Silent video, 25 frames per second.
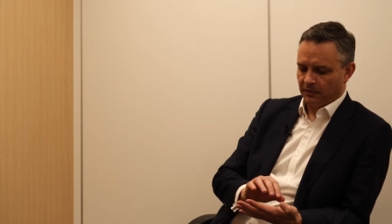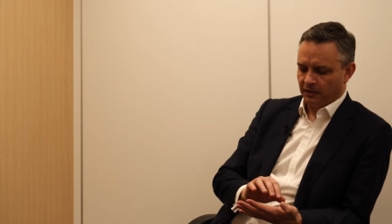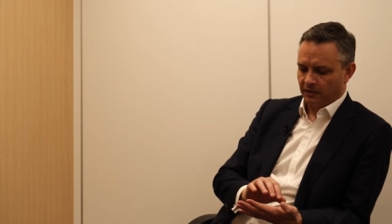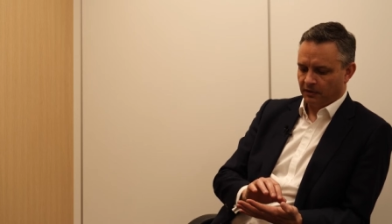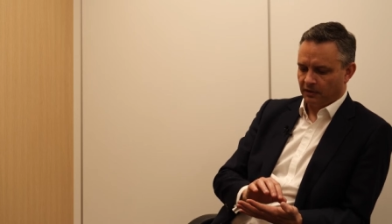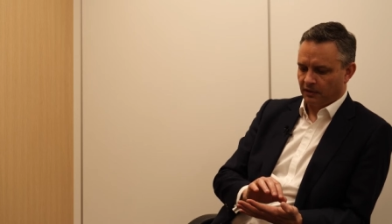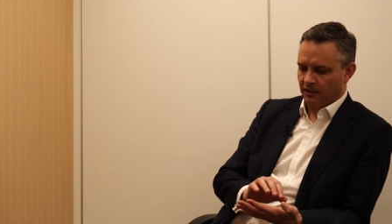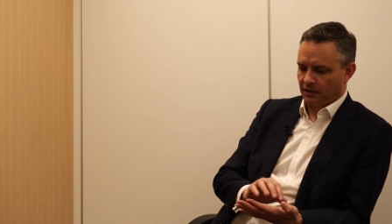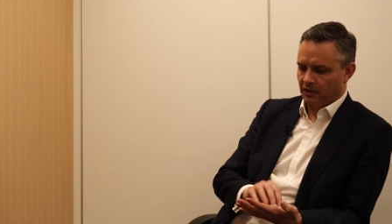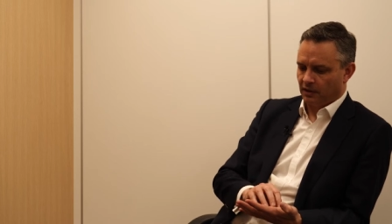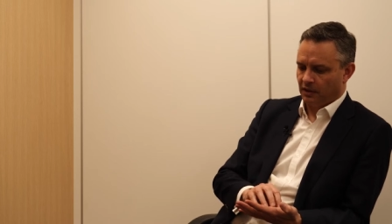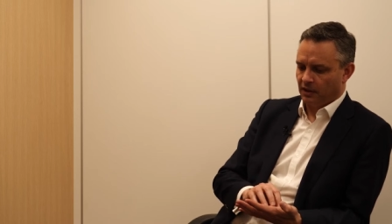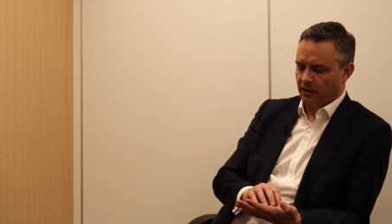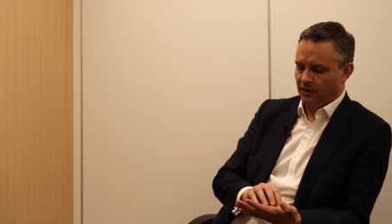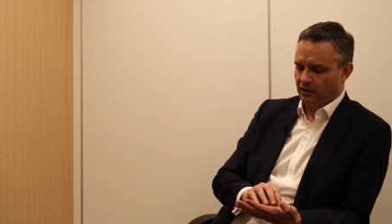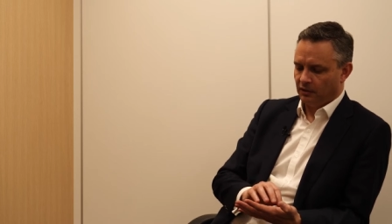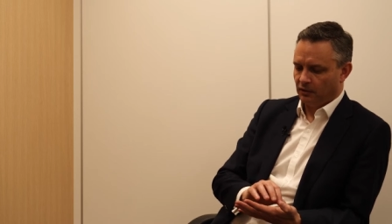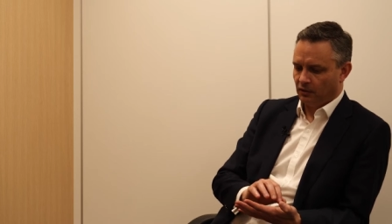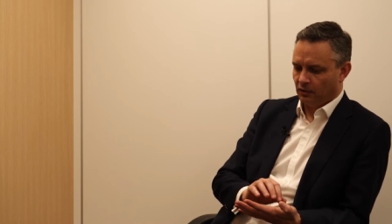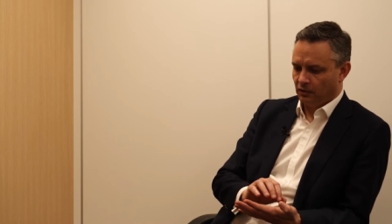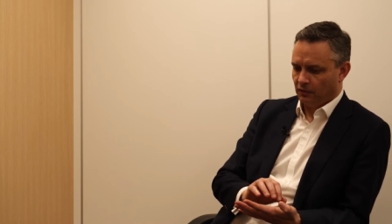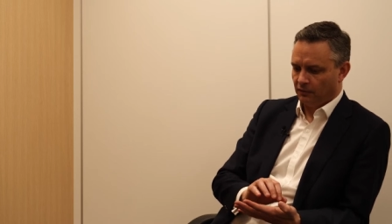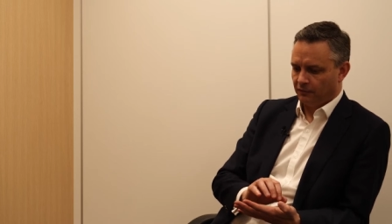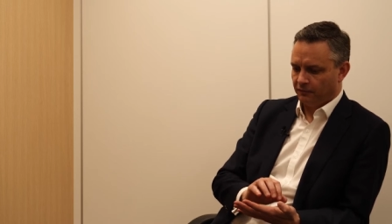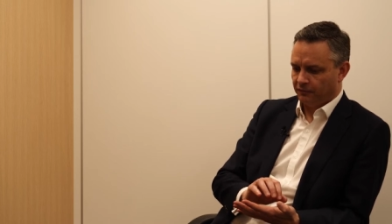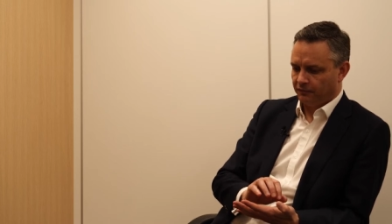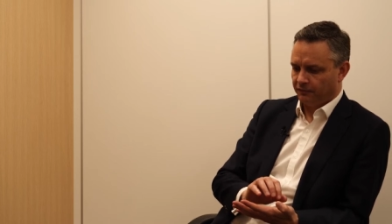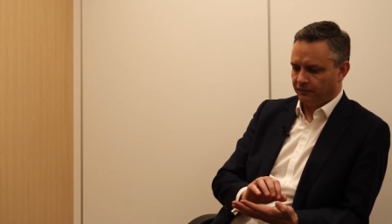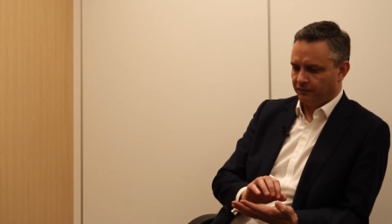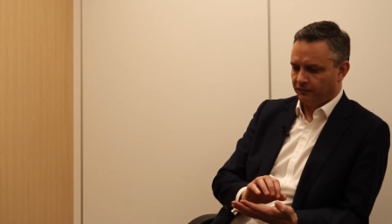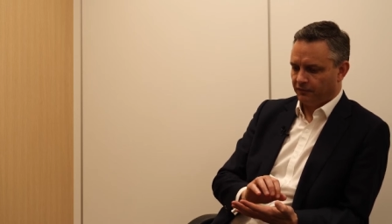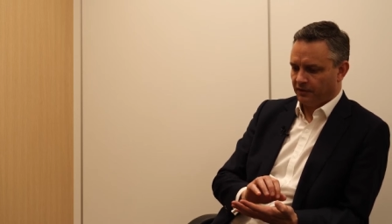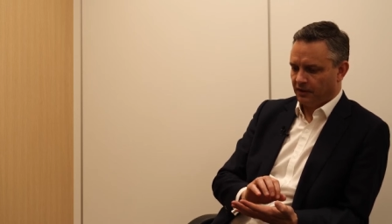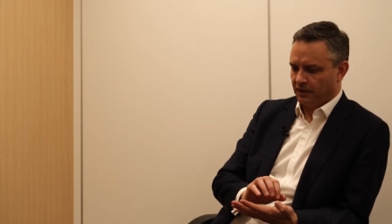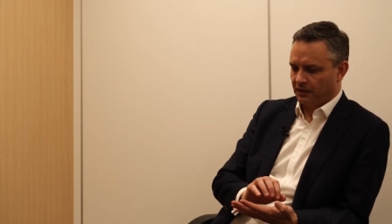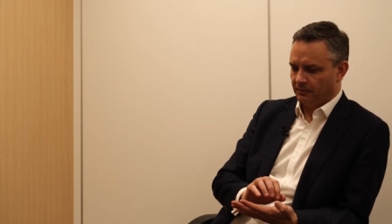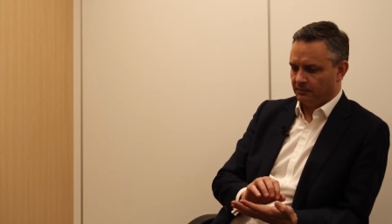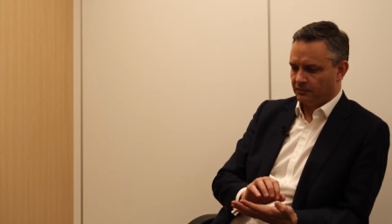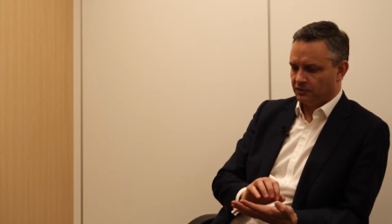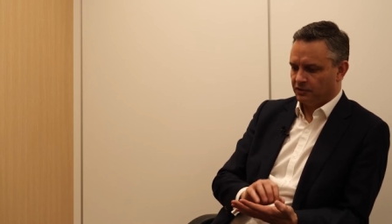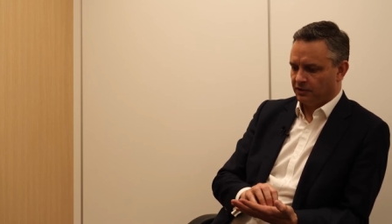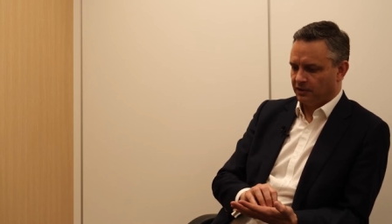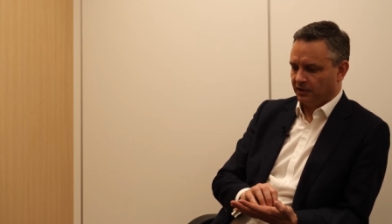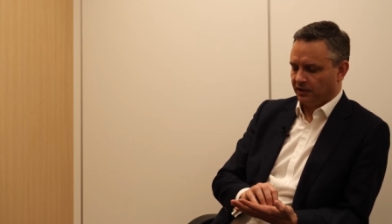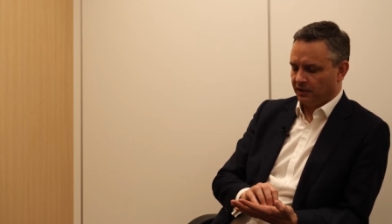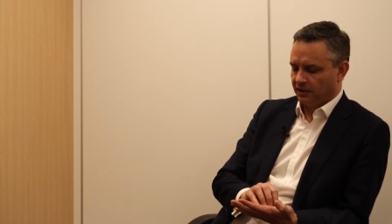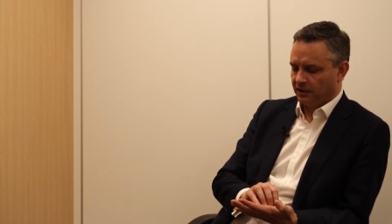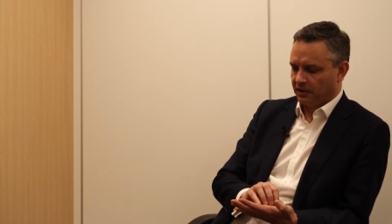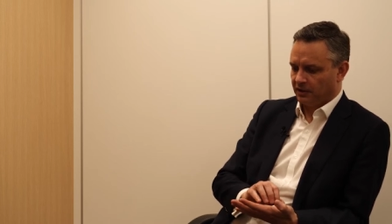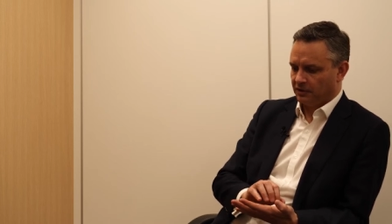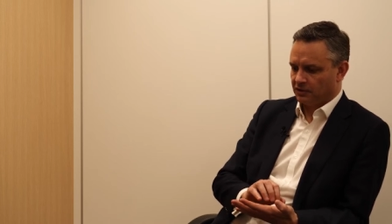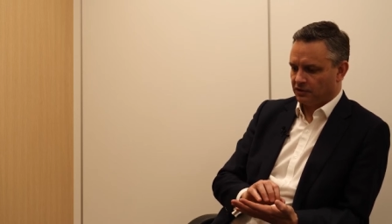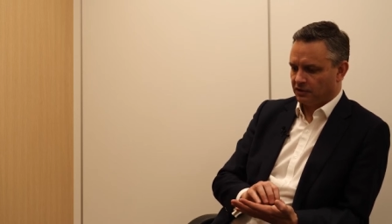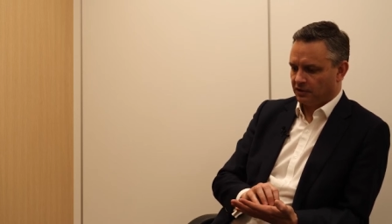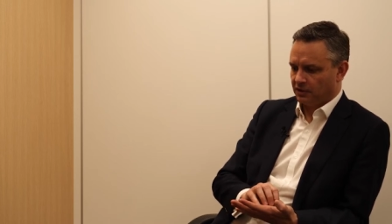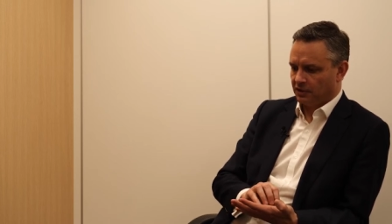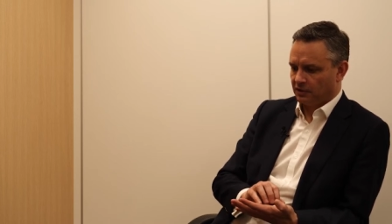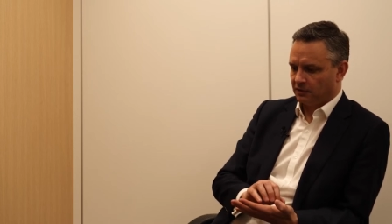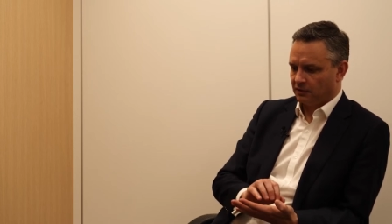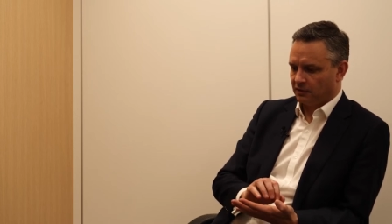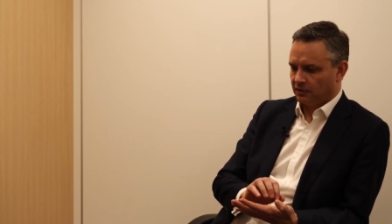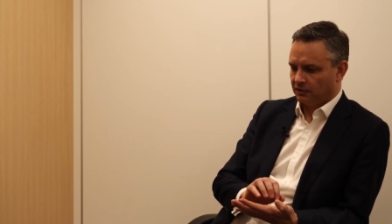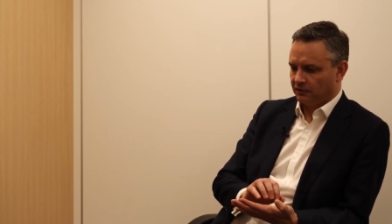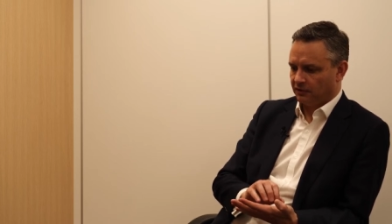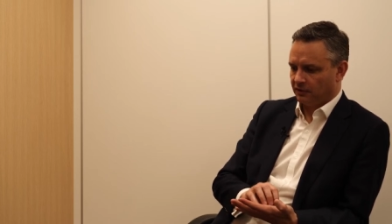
the kind of um, genetic engineering